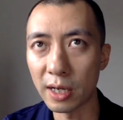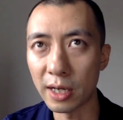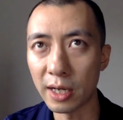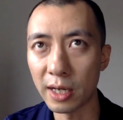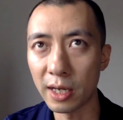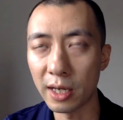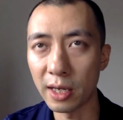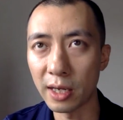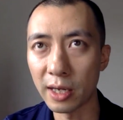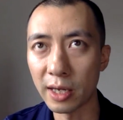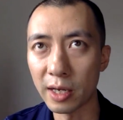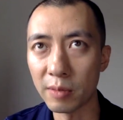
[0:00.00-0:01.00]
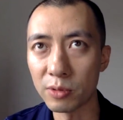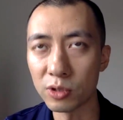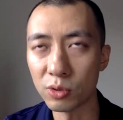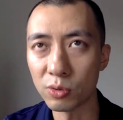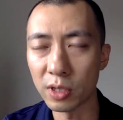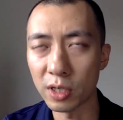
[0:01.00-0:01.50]
I am
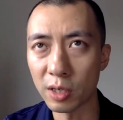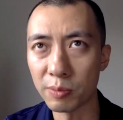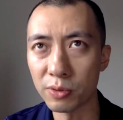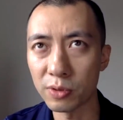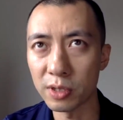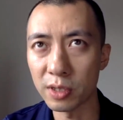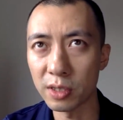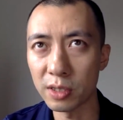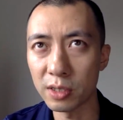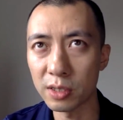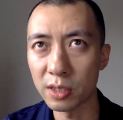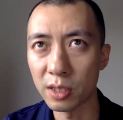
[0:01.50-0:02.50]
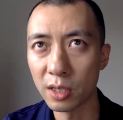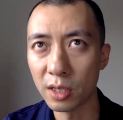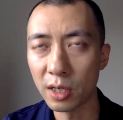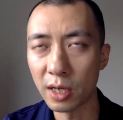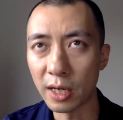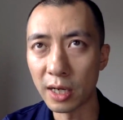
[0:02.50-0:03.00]
doing a couple things.
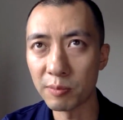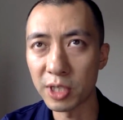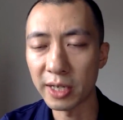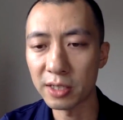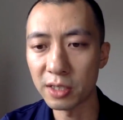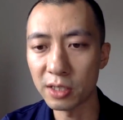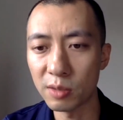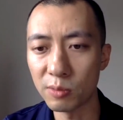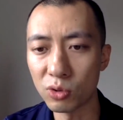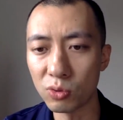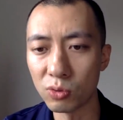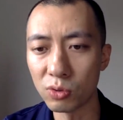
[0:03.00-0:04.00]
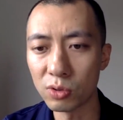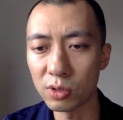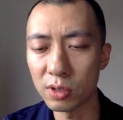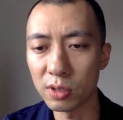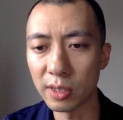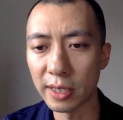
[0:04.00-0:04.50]
I'm testing some
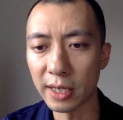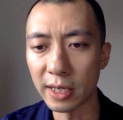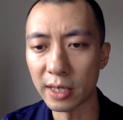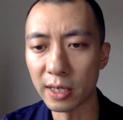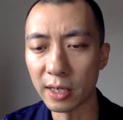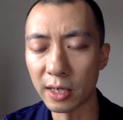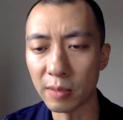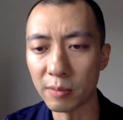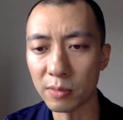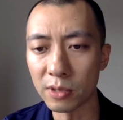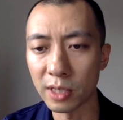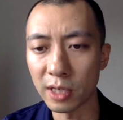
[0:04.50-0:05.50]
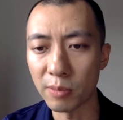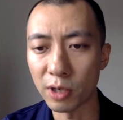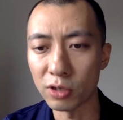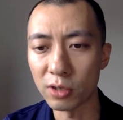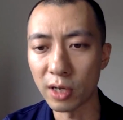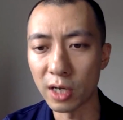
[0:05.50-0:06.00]
tools that can
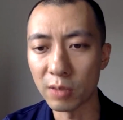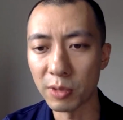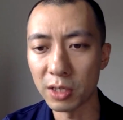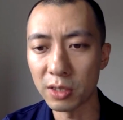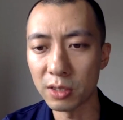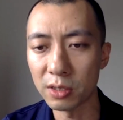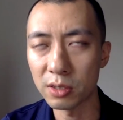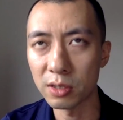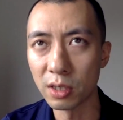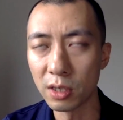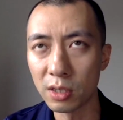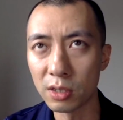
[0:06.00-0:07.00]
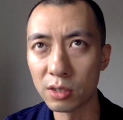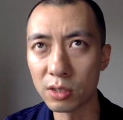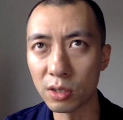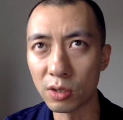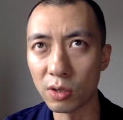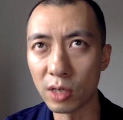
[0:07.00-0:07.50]
partially automate this.
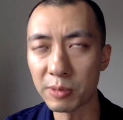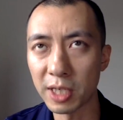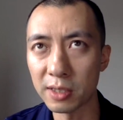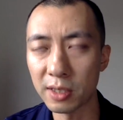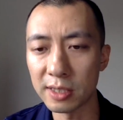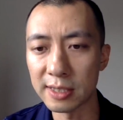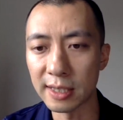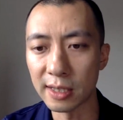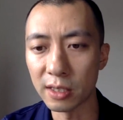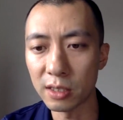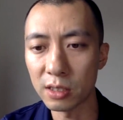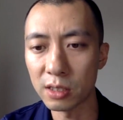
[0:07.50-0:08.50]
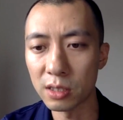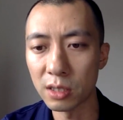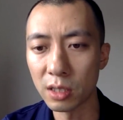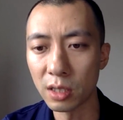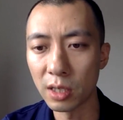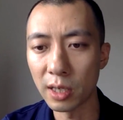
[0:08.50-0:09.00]
So I'm testing Selix,
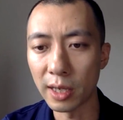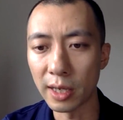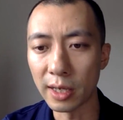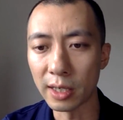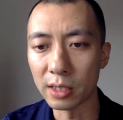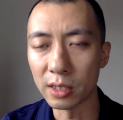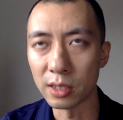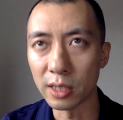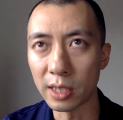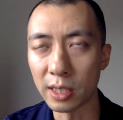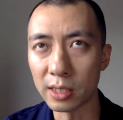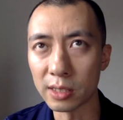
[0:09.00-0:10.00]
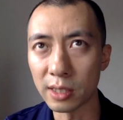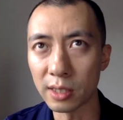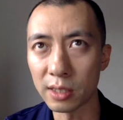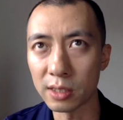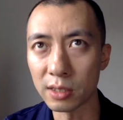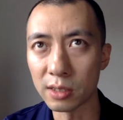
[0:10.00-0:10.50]
and
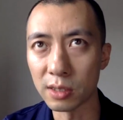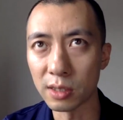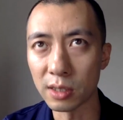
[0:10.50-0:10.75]
Selix is